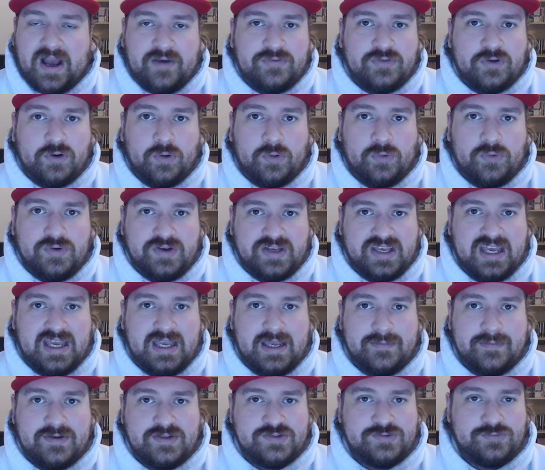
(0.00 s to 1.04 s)
the whole
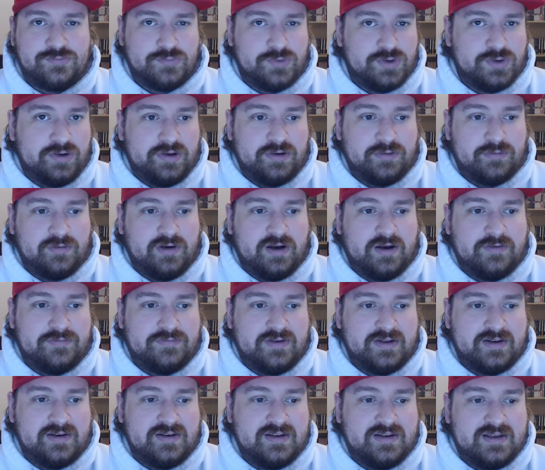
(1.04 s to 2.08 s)
game. It's really rough,
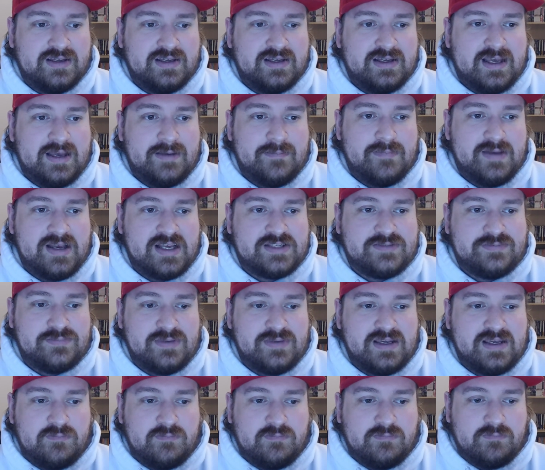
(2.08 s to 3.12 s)
and it makes
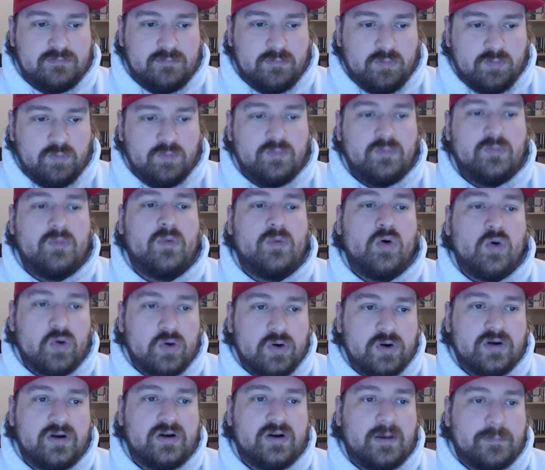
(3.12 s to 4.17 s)
me
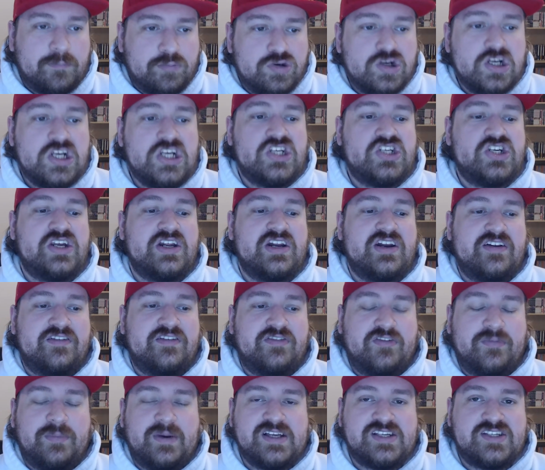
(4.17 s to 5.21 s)
more appreciative
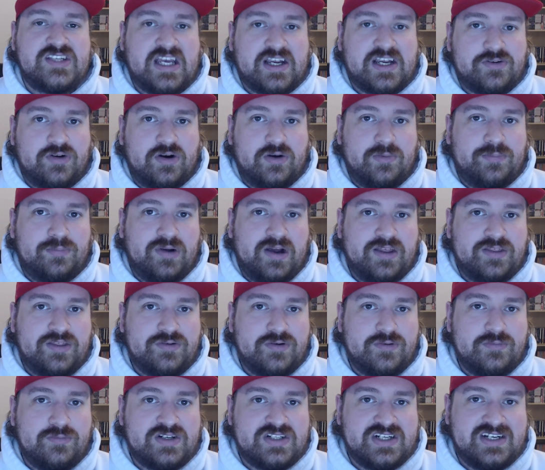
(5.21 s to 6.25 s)
of my Sekiro
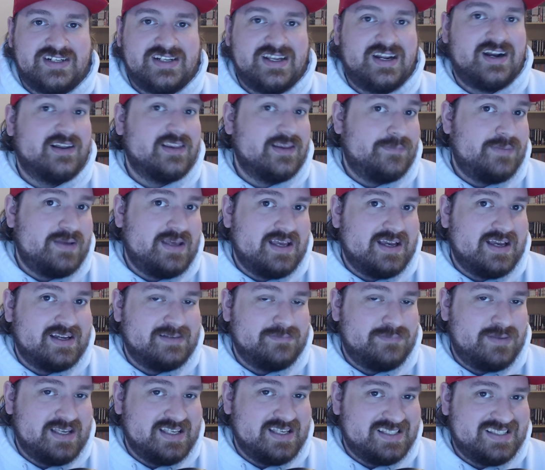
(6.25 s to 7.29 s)
playthrough, which I did on the
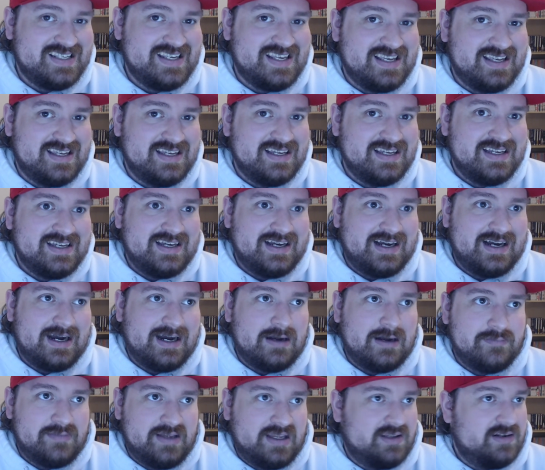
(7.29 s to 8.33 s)
PC.
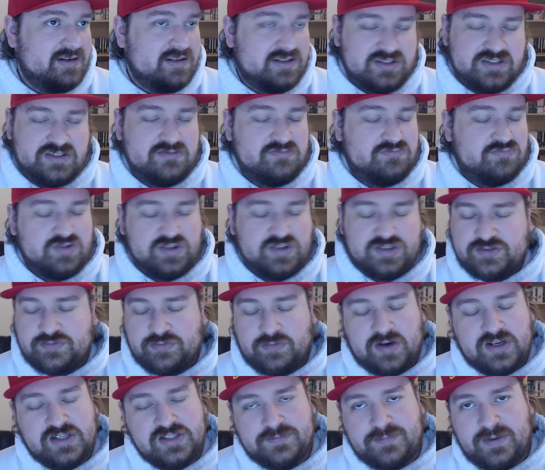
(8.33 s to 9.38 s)
And it just
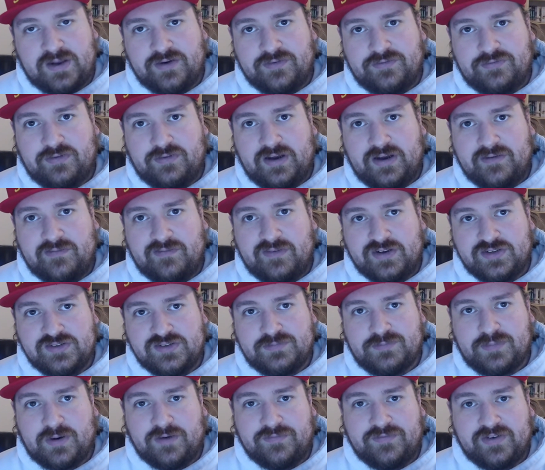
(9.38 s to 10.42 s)
runs beautifully, runs
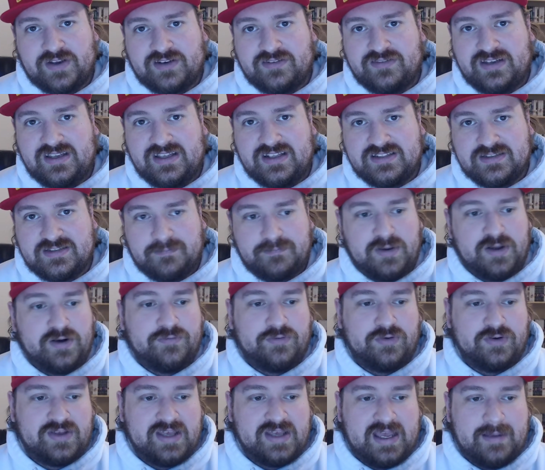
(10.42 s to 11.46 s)
perfectly. It's a
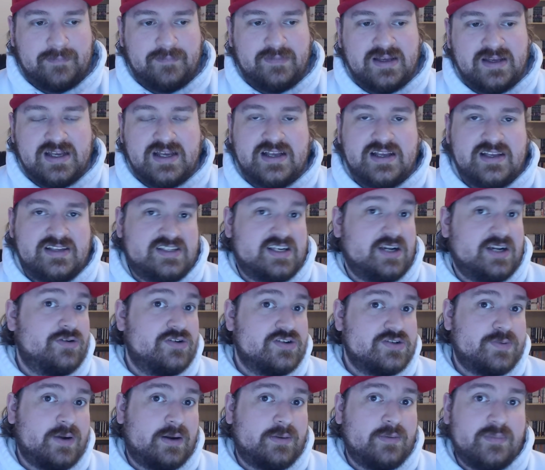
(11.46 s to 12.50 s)
beautiful game, and Sekiro
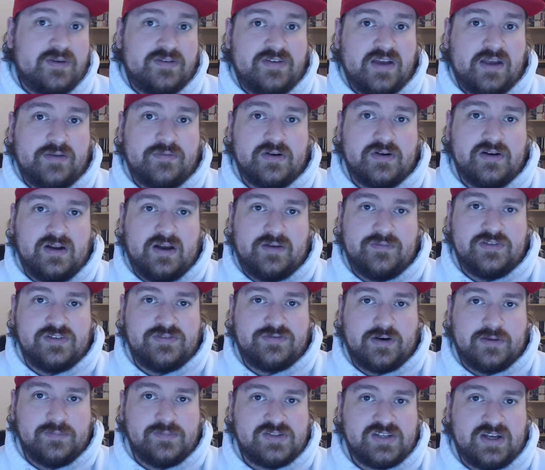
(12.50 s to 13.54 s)
is probably my favorite of the
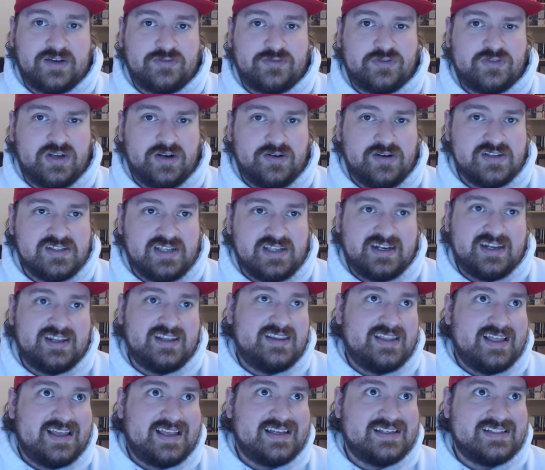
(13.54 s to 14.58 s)
FromSoft series. I didn't
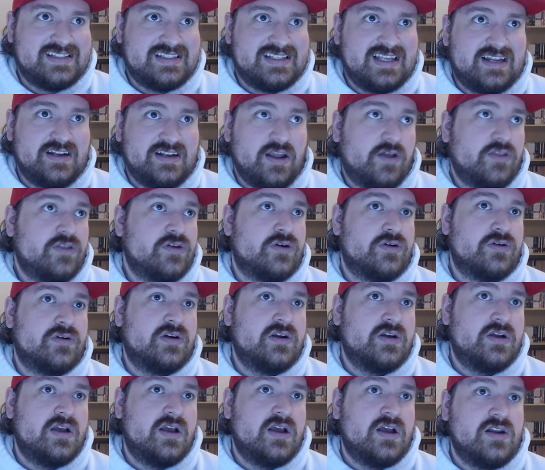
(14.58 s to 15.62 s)
think another
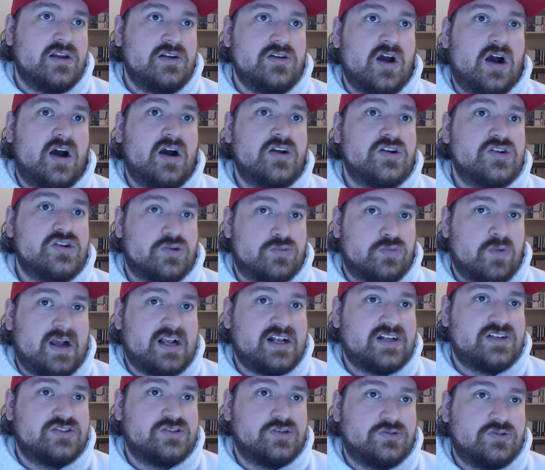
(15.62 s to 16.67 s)

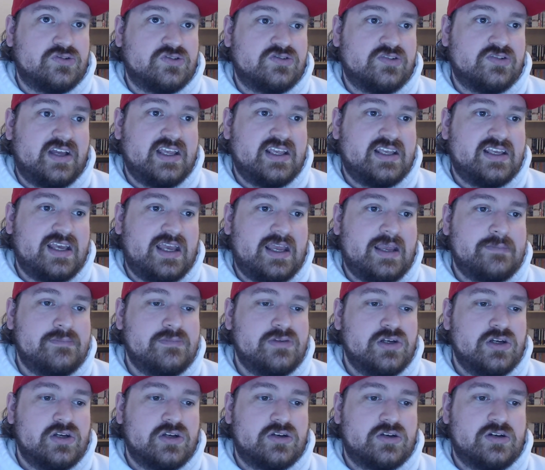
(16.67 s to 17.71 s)
non-direct Souls-like game
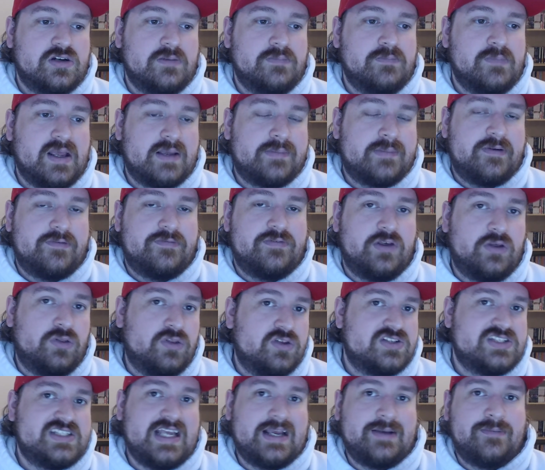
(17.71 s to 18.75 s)
could make me feel
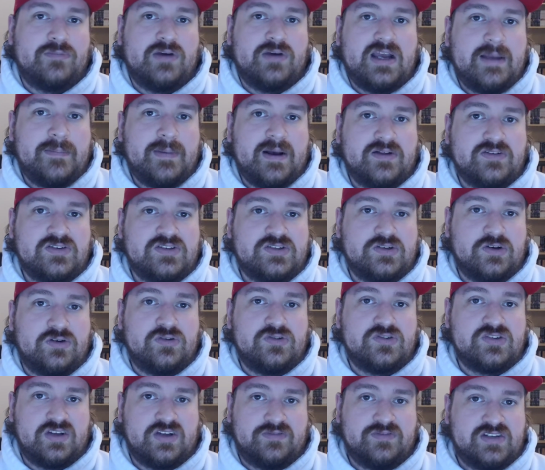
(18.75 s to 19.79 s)
the same way about
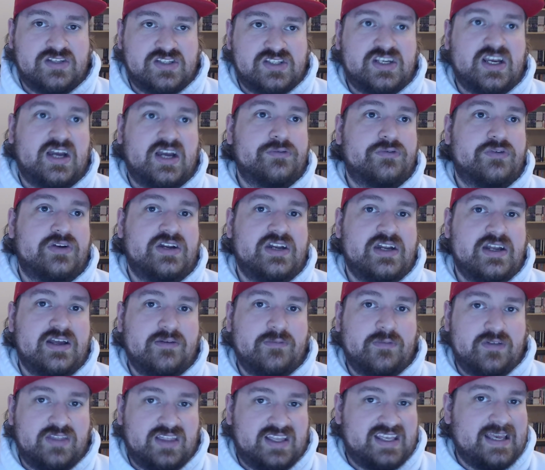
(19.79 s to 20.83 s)
Souls, of discovering it
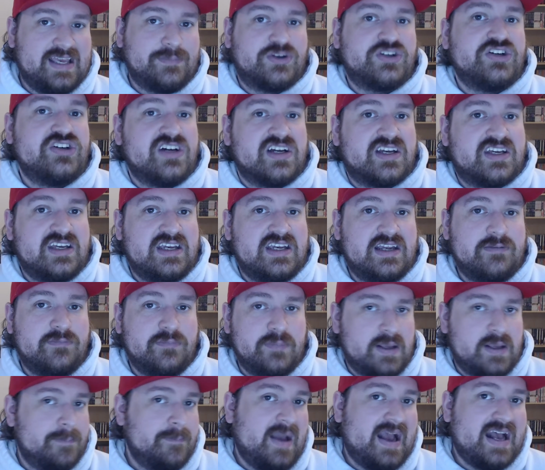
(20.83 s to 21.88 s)
with a game clicking,
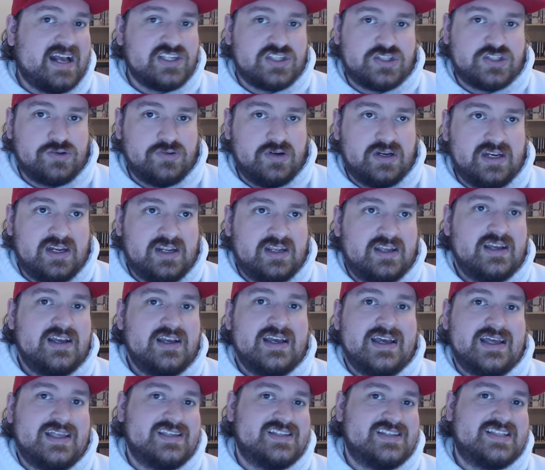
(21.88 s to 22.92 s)
me mastering it
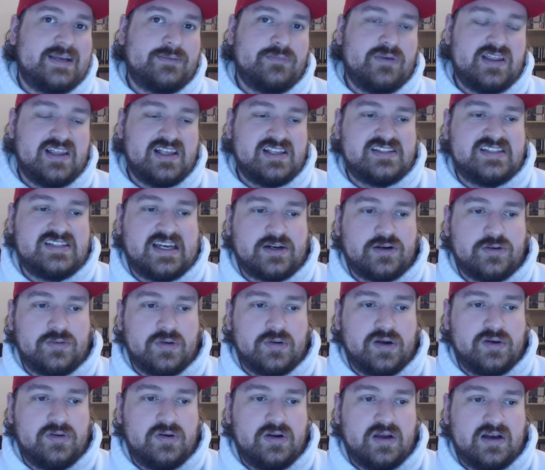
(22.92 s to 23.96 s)
in the same way
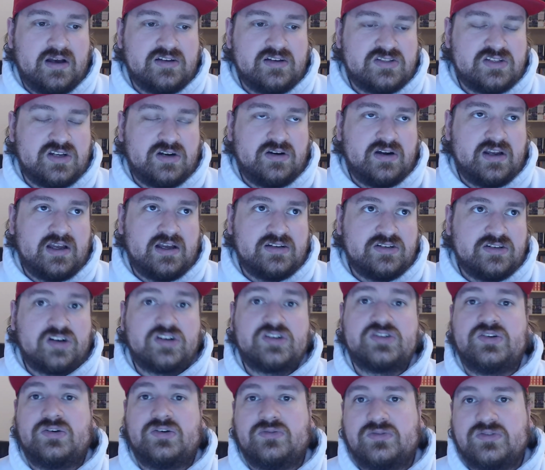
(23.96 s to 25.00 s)
that Dark
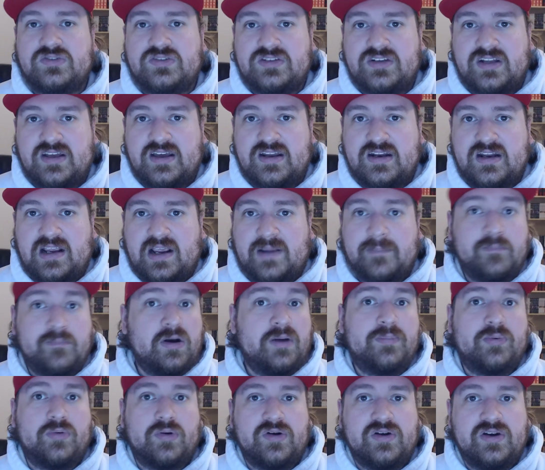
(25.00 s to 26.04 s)
Souls did and
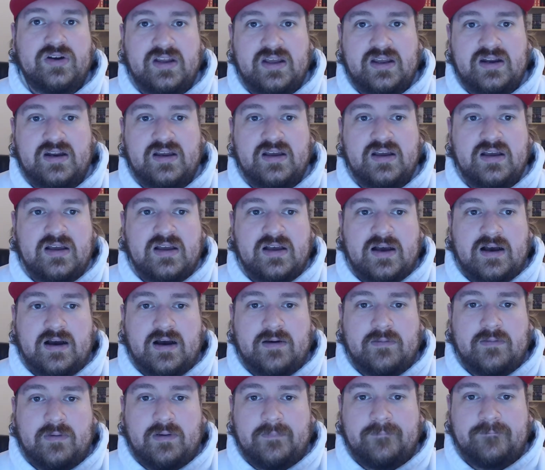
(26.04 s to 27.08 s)
Bloodborne did.
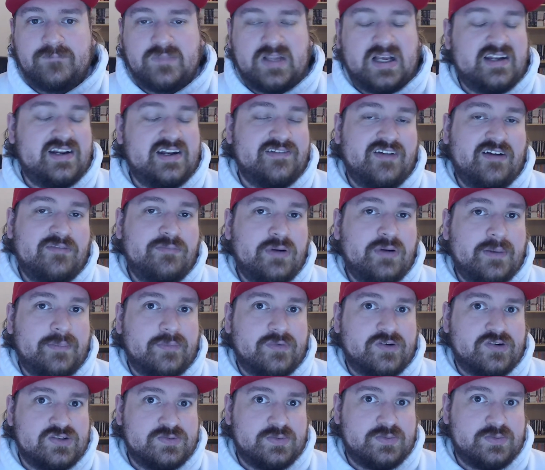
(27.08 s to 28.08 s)
Well, I didn't love Bloodborne